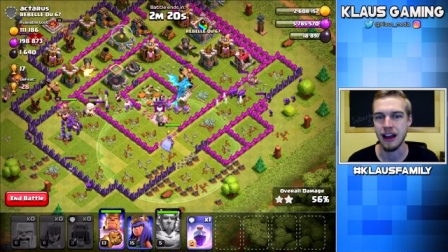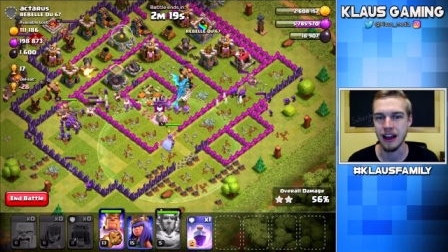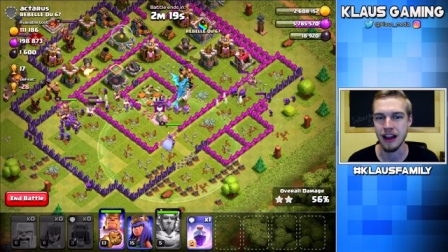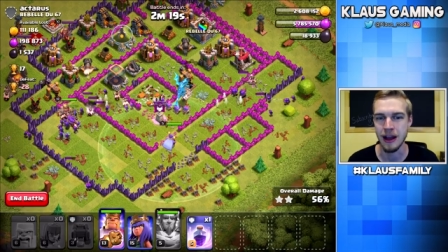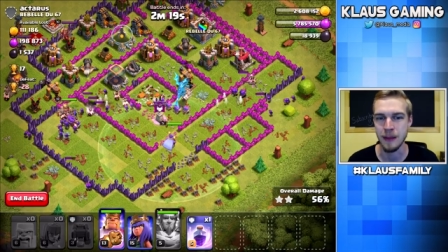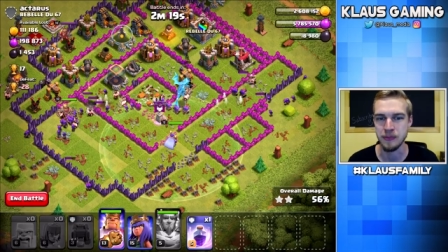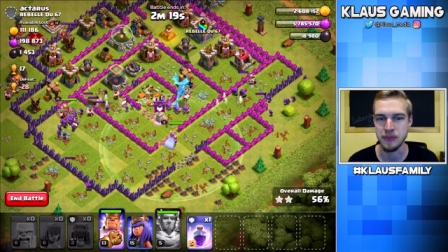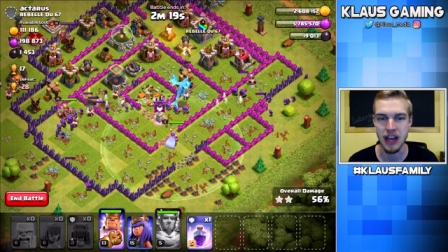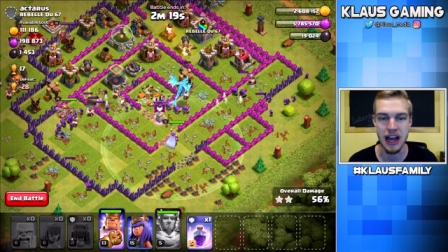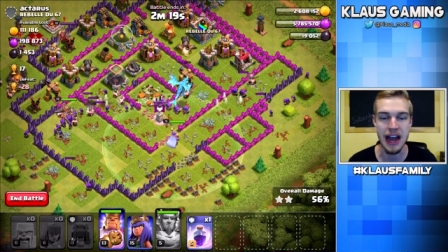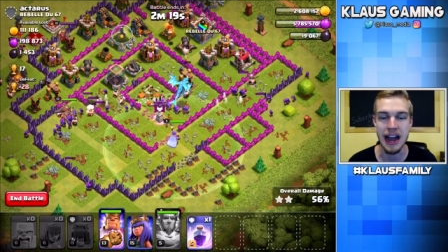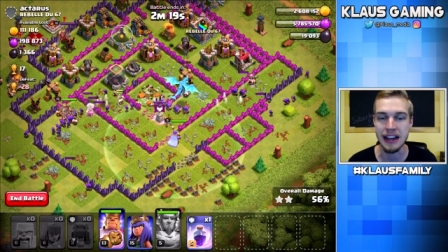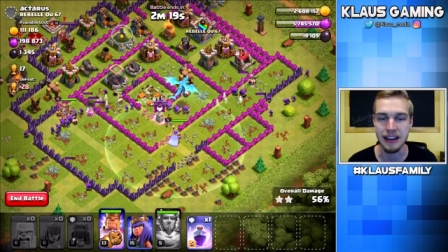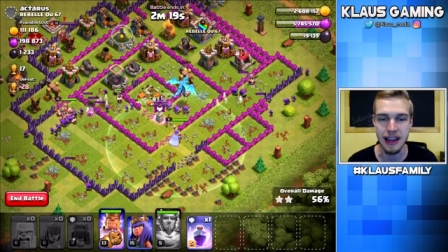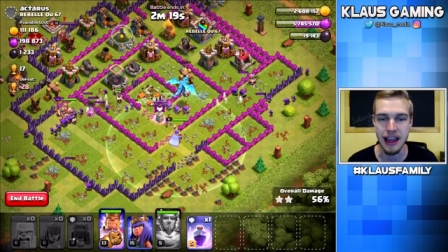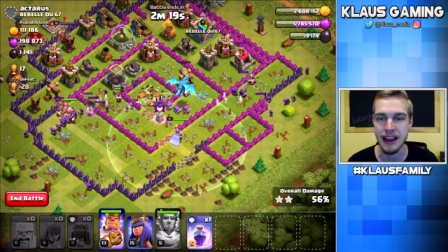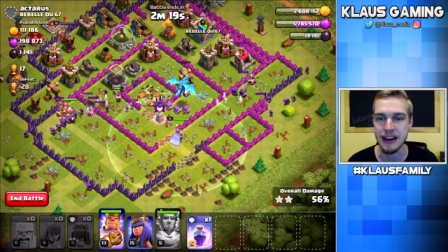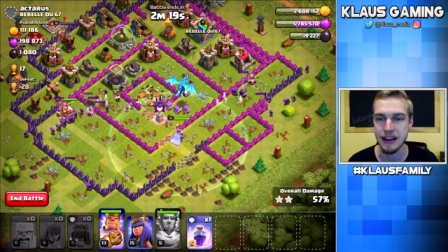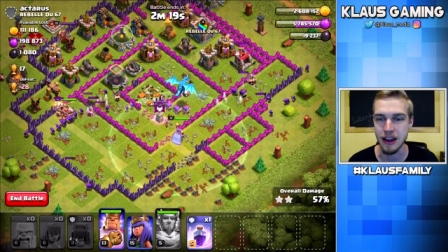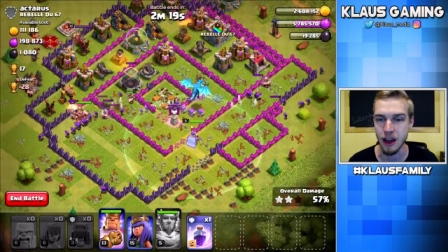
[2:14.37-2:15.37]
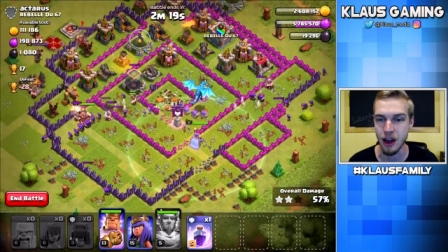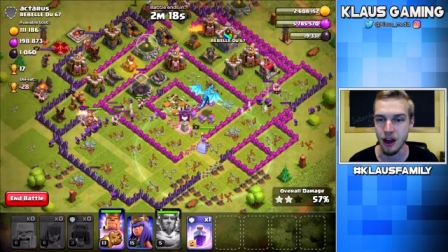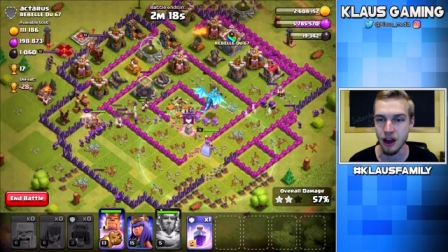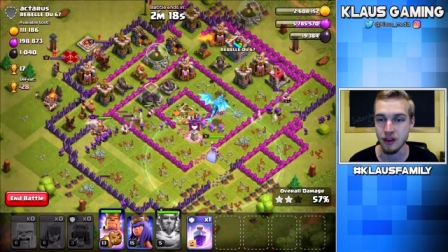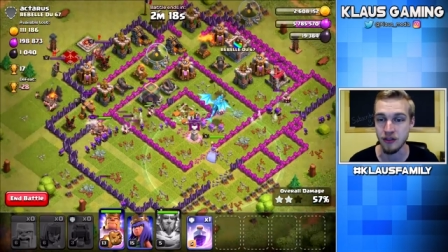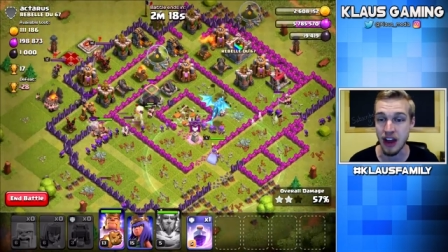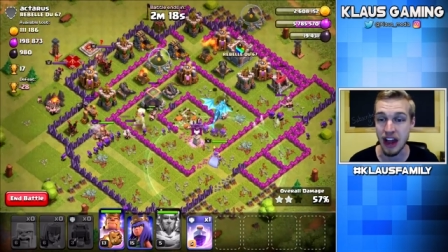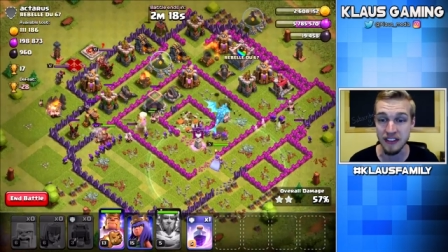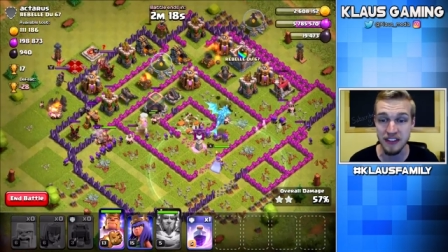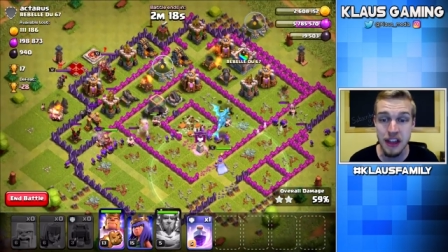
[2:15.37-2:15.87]
Um, the highlight
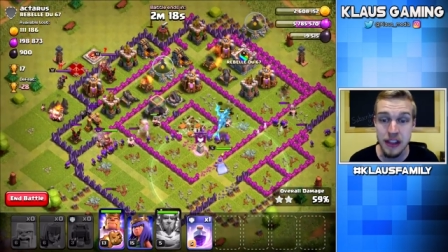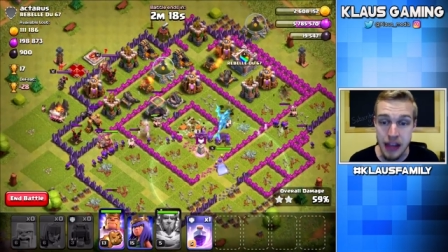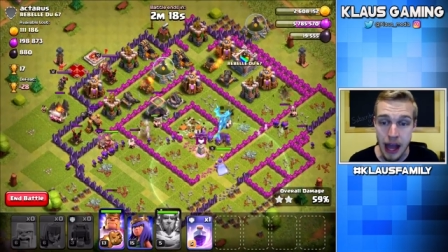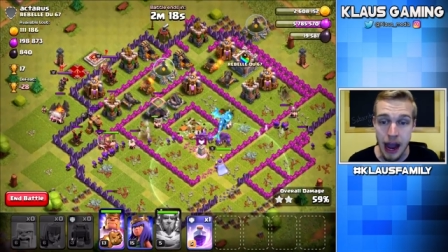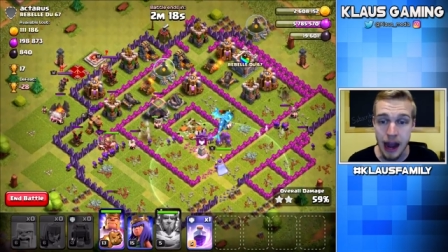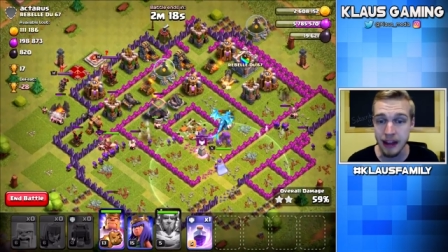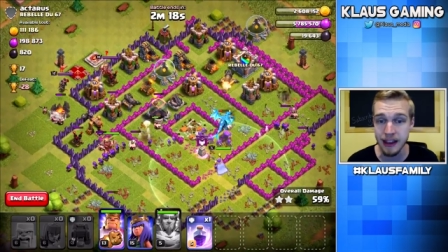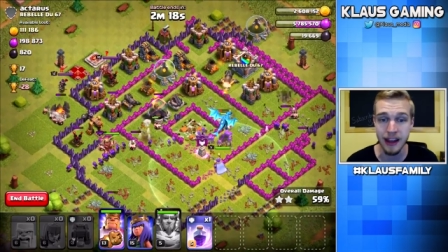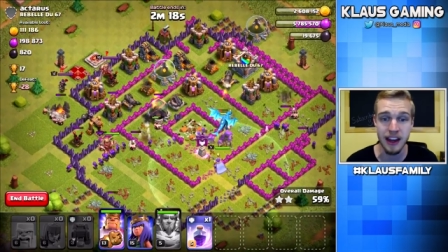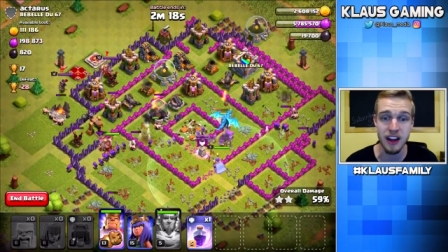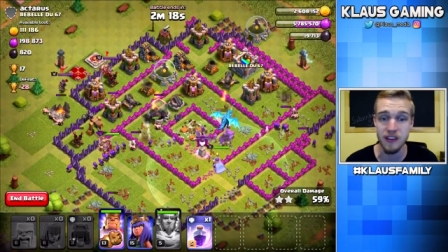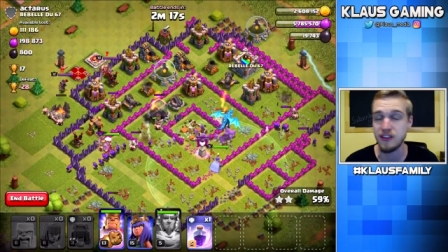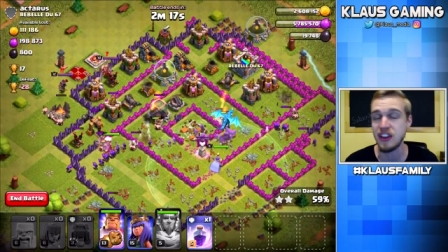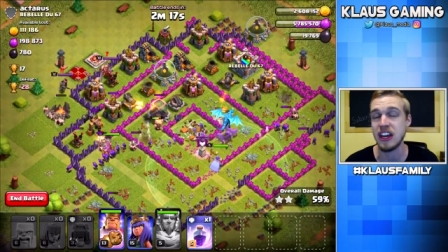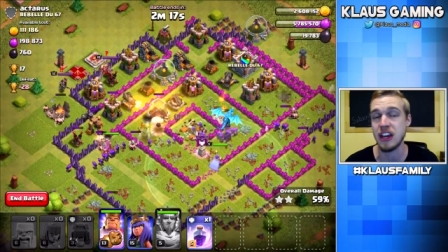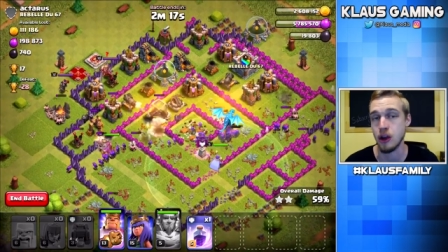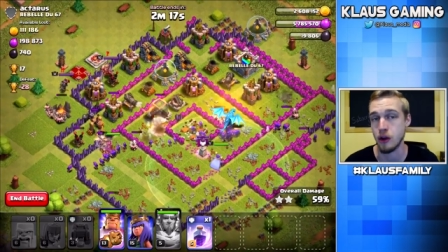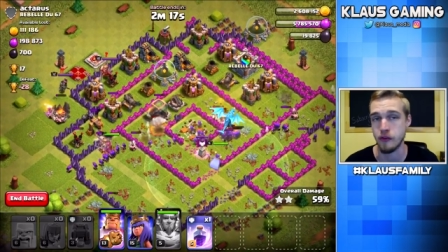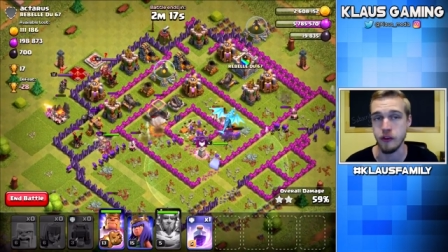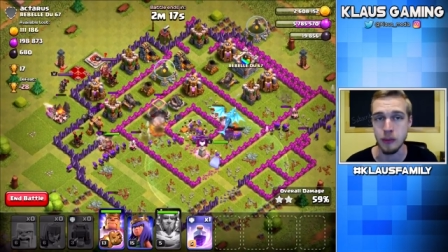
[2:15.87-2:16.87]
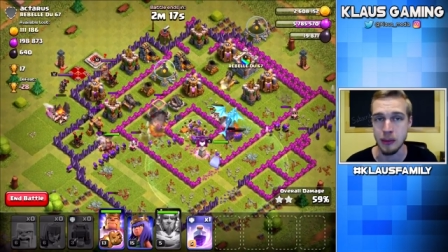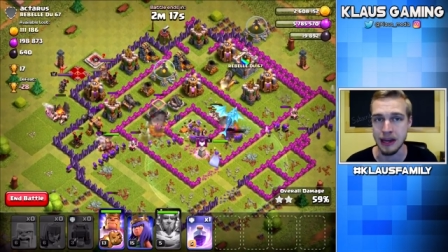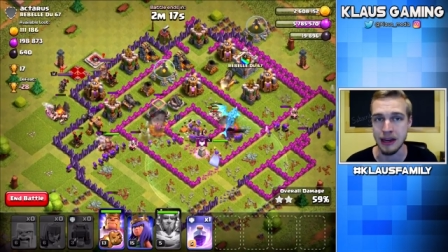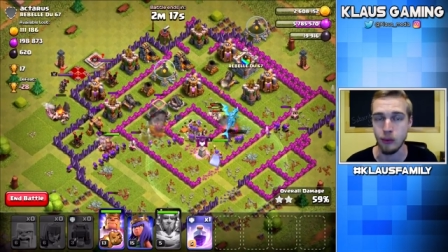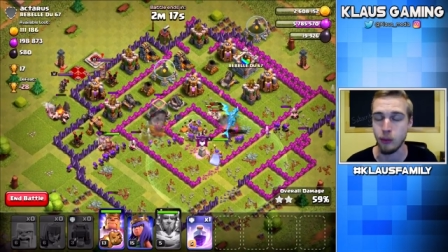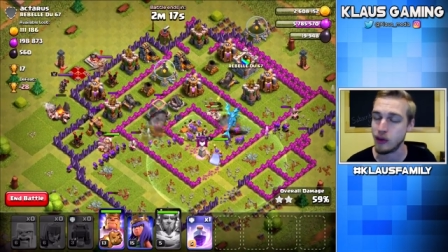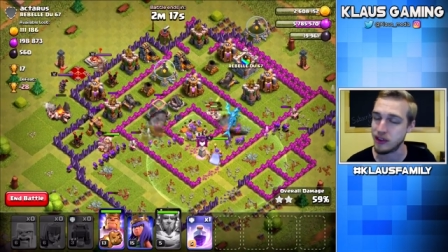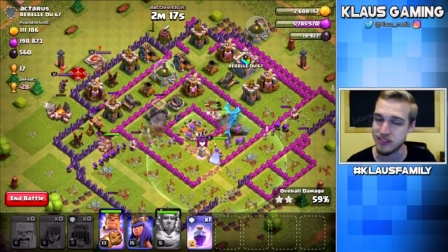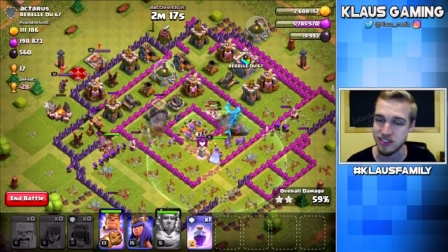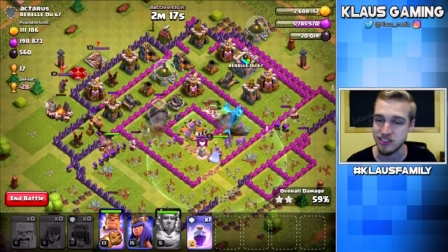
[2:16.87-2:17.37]
of, I think the highlight of video for me
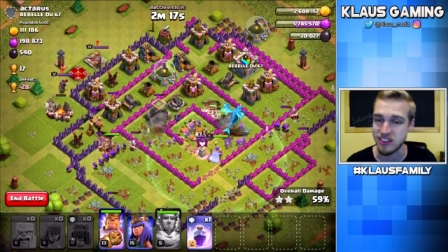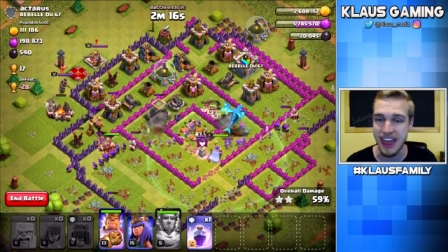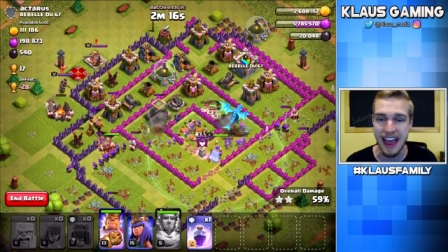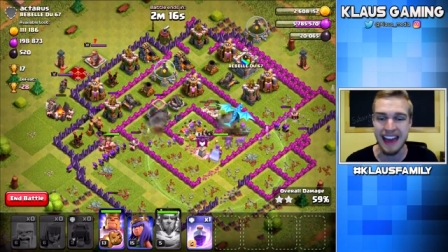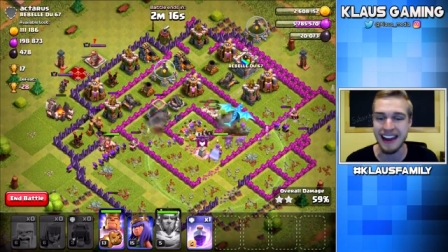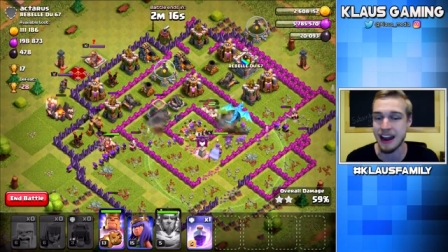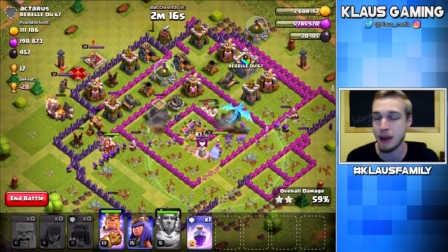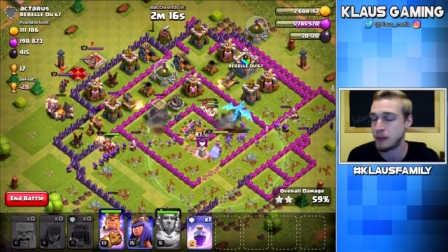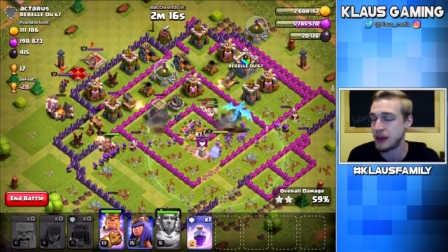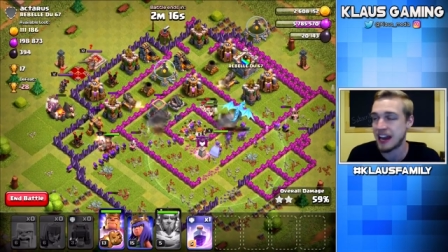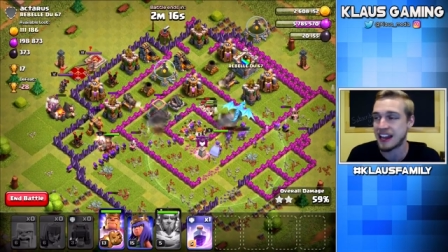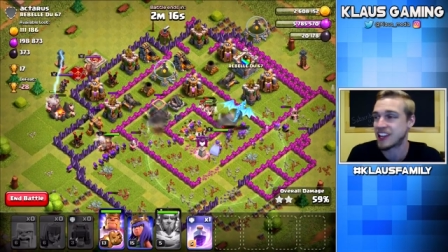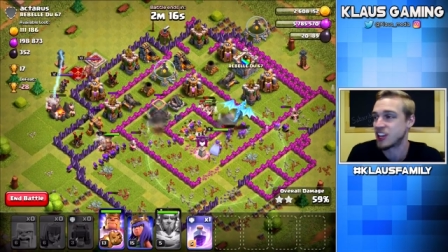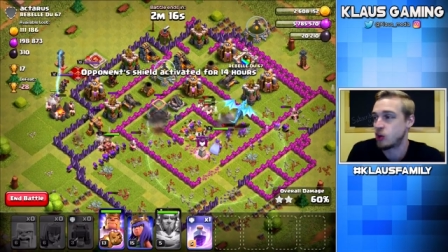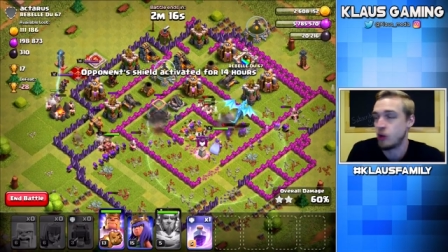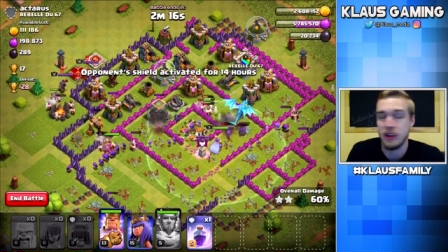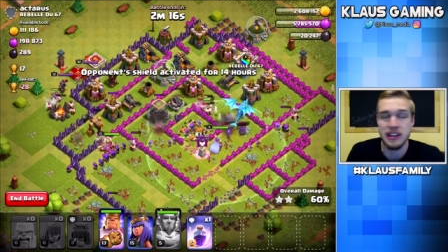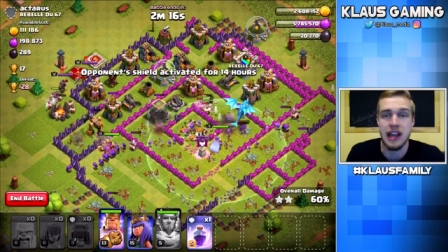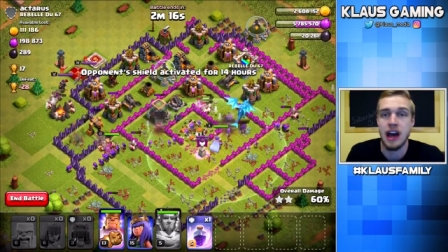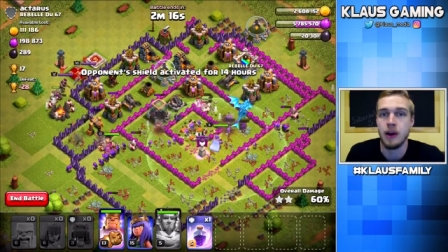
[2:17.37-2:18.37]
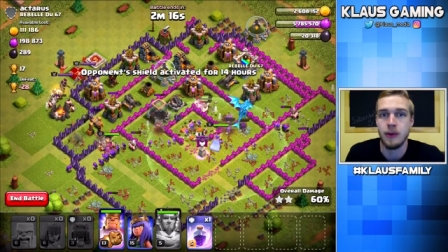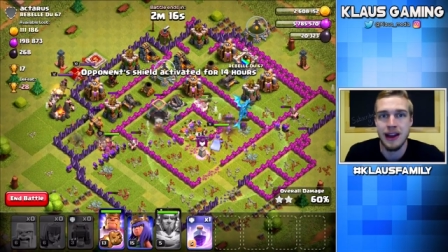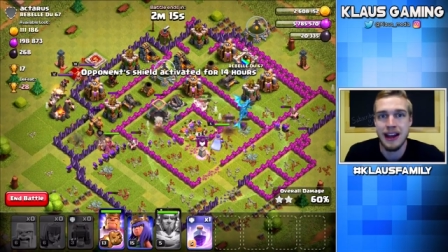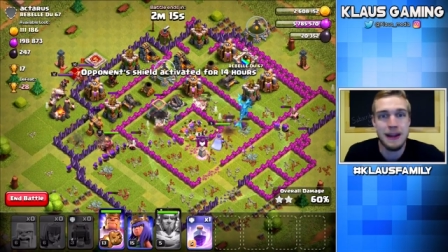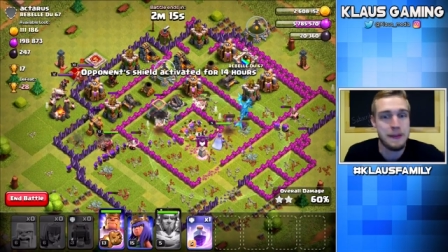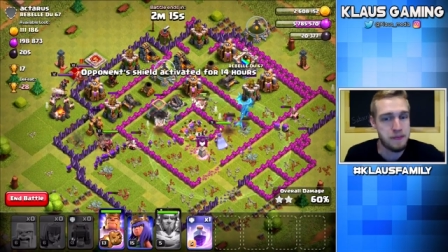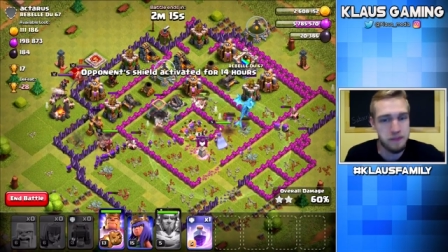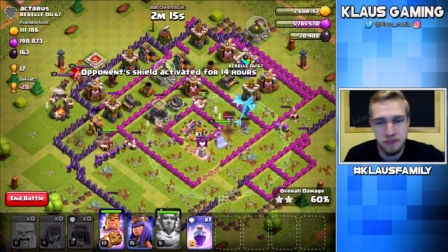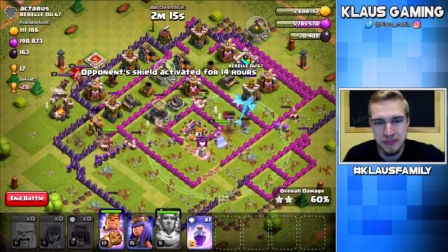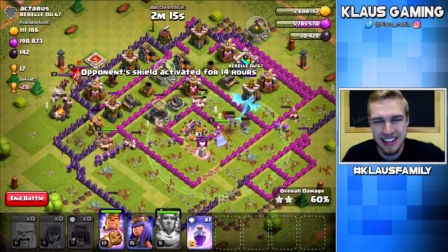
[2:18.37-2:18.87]
was that. I mean, I can quit now,
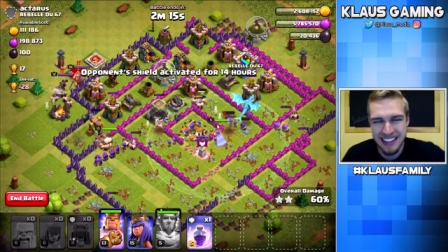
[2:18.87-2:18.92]
right?